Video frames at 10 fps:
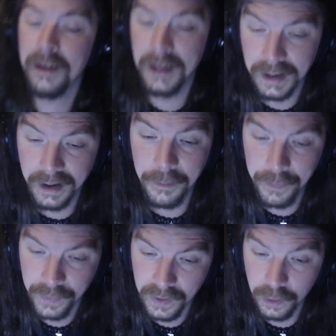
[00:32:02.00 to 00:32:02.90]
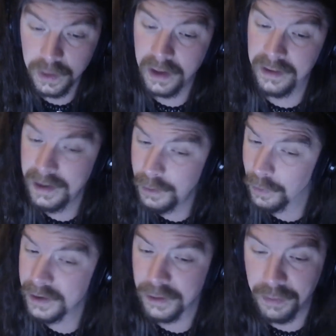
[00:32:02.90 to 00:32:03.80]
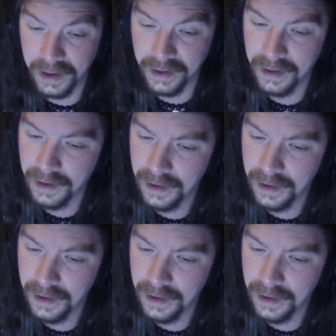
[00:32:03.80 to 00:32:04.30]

Yeah. So, yeah, T1s, man.